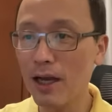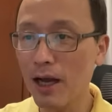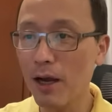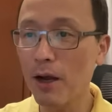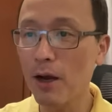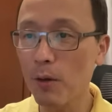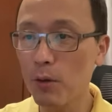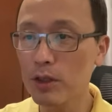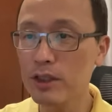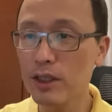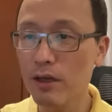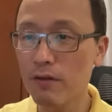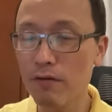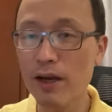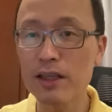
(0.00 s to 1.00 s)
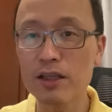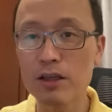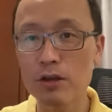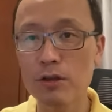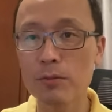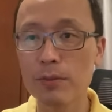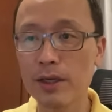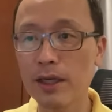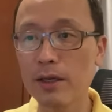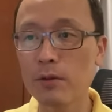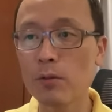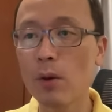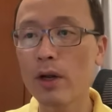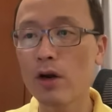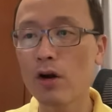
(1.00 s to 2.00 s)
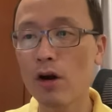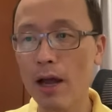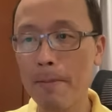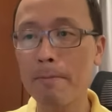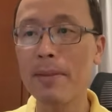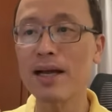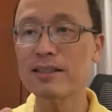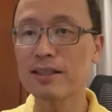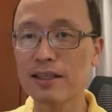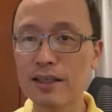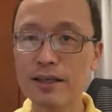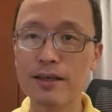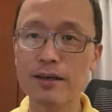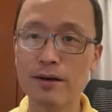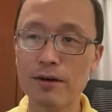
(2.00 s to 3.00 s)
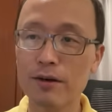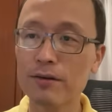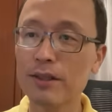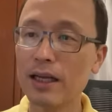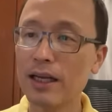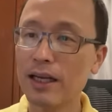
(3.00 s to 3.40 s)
I was invited to be what you call ambassador, or